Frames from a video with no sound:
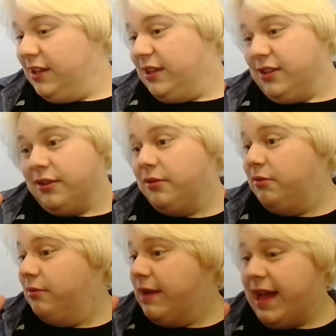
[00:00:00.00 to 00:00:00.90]

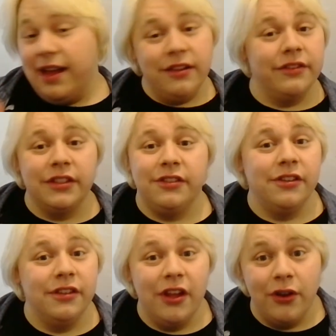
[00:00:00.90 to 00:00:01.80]
you hella
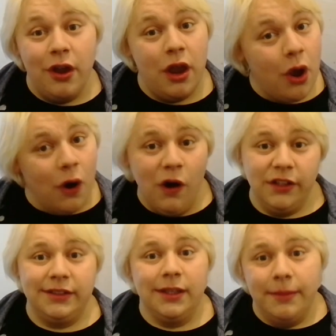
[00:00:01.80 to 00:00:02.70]
should not
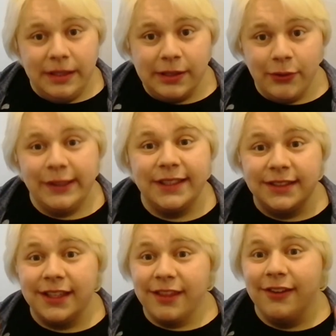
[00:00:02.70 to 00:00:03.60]
be doing it the
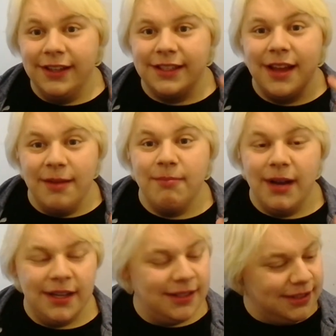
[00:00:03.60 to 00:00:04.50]
third time.
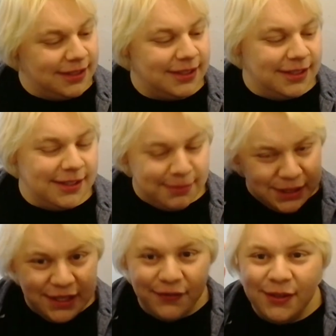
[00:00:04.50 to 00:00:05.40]
But
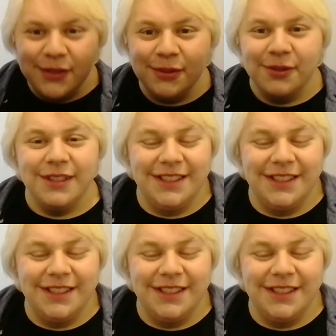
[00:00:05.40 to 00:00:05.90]
if you do,